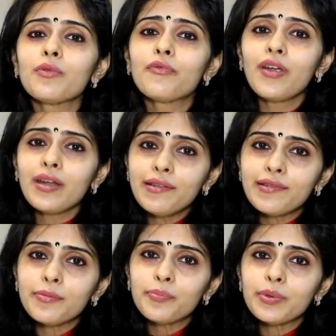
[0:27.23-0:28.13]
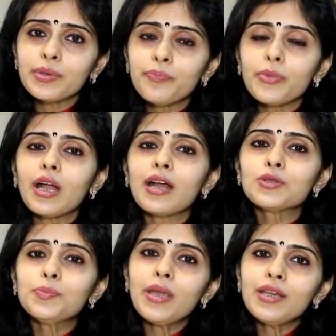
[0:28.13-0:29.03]
very simple and
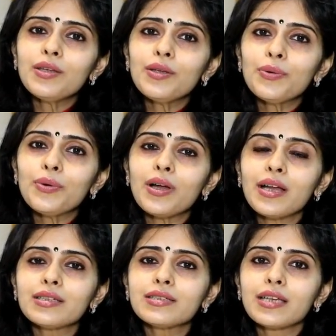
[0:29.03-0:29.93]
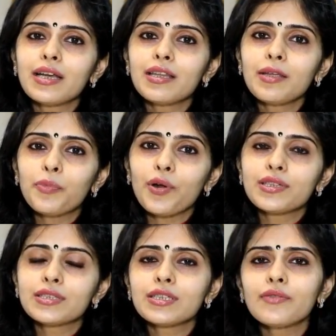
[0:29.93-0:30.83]
to make you understand the
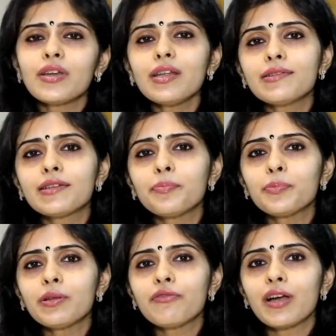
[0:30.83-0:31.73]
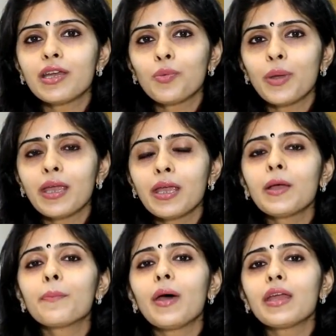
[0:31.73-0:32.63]
process in a very simplified way
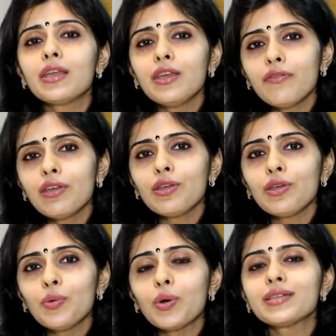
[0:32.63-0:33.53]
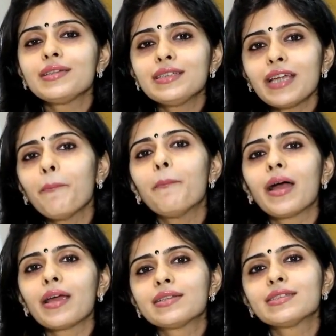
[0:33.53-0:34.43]
by giving you a
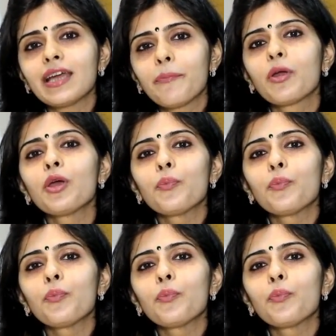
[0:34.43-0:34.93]
step-by-step